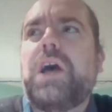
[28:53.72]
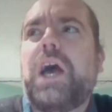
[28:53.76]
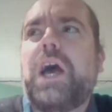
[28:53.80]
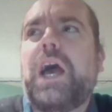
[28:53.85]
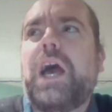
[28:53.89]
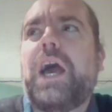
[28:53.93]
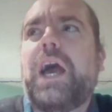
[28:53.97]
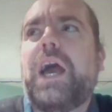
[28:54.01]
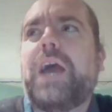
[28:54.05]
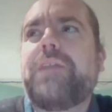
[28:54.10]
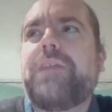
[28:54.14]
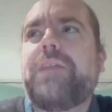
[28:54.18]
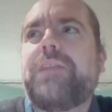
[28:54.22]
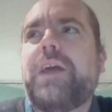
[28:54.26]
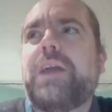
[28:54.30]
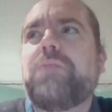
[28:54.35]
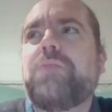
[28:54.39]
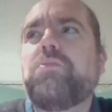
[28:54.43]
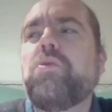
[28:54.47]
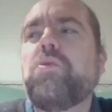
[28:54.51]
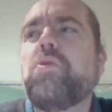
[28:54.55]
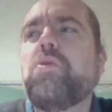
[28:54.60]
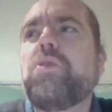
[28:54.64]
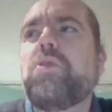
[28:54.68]
and
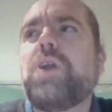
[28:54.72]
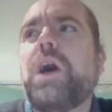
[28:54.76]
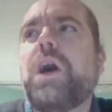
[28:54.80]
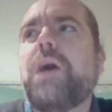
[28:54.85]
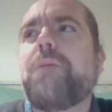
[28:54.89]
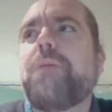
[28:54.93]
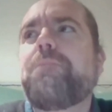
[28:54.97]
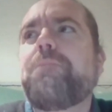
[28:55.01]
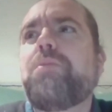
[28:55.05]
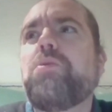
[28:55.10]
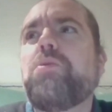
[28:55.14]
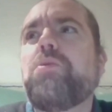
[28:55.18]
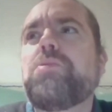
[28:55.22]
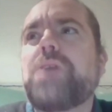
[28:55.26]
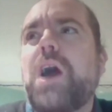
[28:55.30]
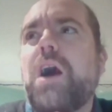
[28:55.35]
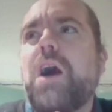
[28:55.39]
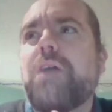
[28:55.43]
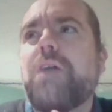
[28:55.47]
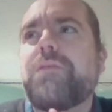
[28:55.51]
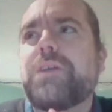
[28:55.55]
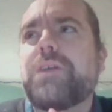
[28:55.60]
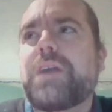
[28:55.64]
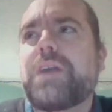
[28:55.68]
then Warner pulled
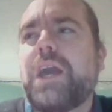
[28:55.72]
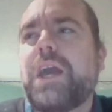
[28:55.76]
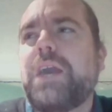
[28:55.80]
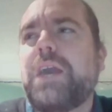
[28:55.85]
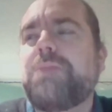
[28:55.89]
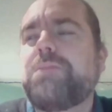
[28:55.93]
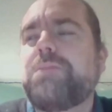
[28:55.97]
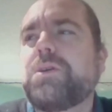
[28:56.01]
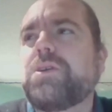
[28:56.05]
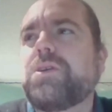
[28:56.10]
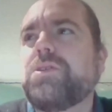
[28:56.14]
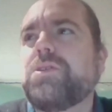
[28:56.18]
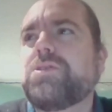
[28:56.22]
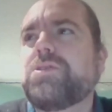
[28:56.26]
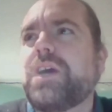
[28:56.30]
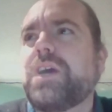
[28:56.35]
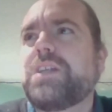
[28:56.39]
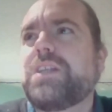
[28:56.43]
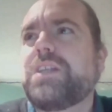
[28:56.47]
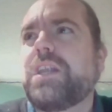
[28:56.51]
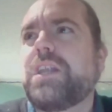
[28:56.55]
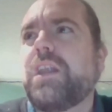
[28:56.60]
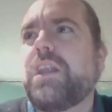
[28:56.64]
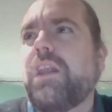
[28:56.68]
out of the game because
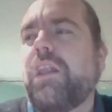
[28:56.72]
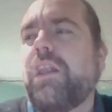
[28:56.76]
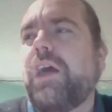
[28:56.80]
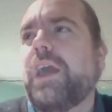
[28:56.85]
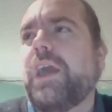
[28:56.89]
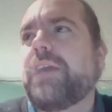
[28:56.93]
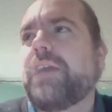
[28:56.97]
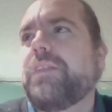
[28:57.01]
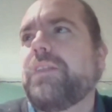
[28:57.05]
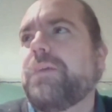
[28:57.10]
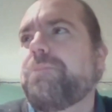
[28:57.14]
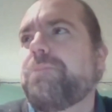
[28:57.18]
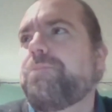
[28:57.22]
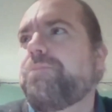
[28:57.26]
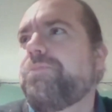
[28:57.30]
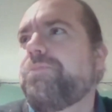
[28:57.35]
they didn't like the